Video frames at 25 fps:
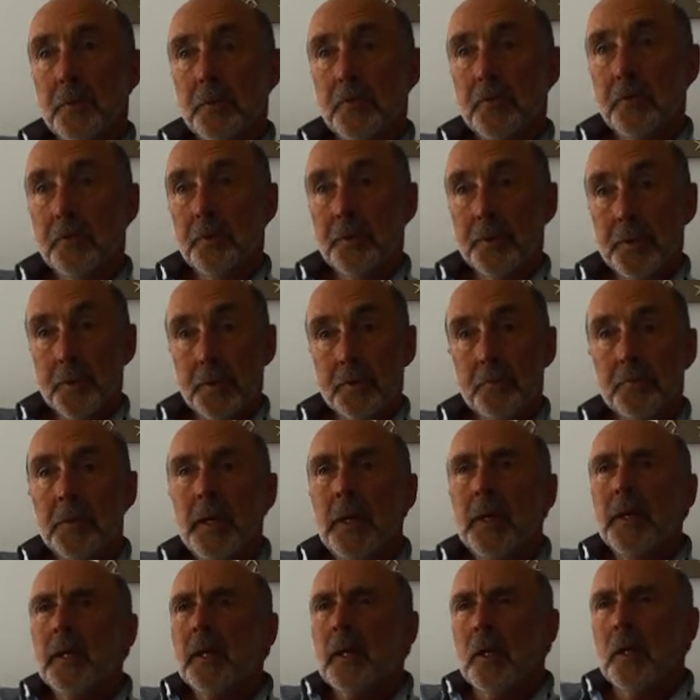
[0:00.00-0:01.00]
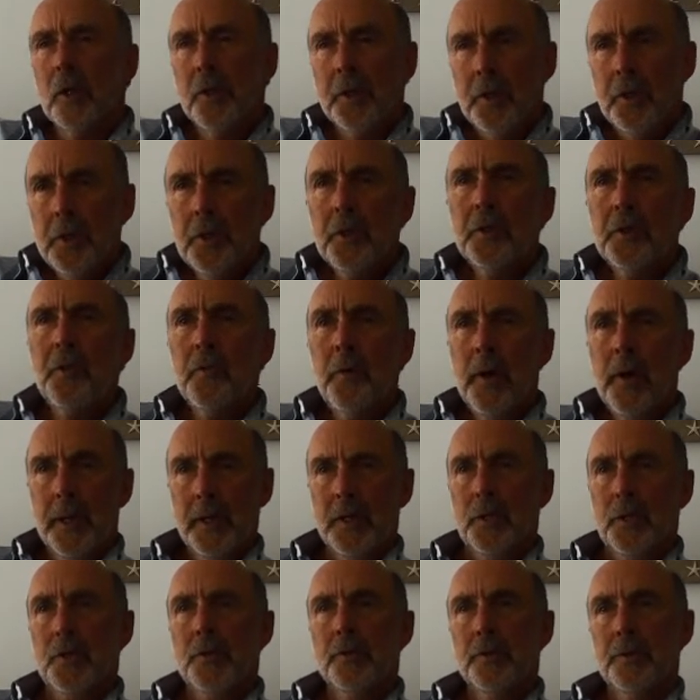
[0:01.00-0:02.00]
We've got some clear
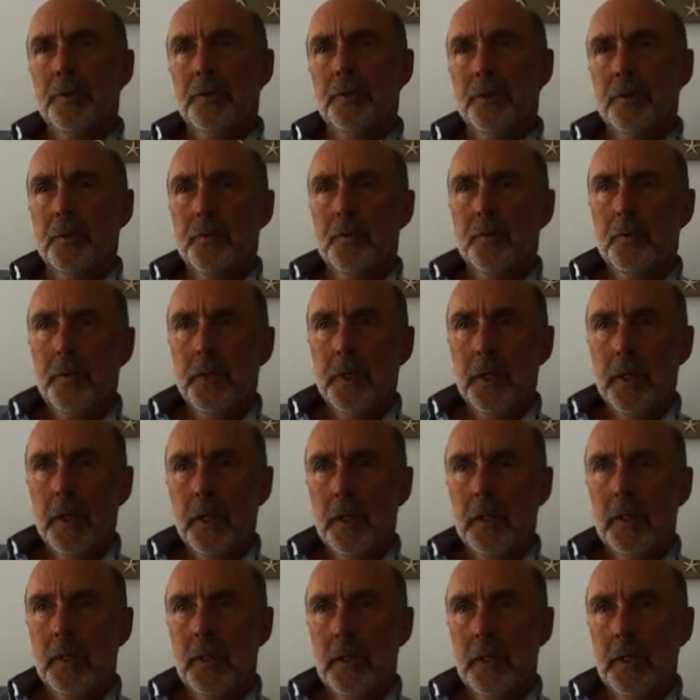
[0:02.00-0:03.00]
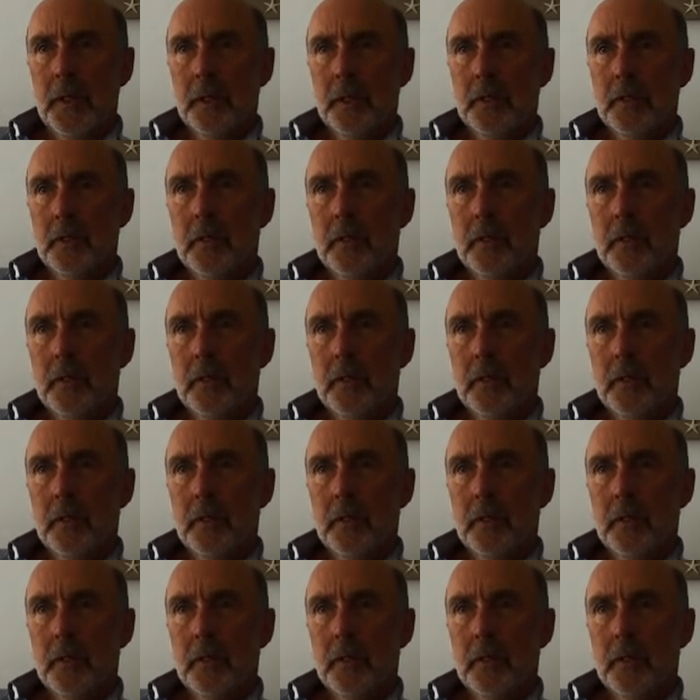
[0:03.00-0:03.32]
directions that we're heading.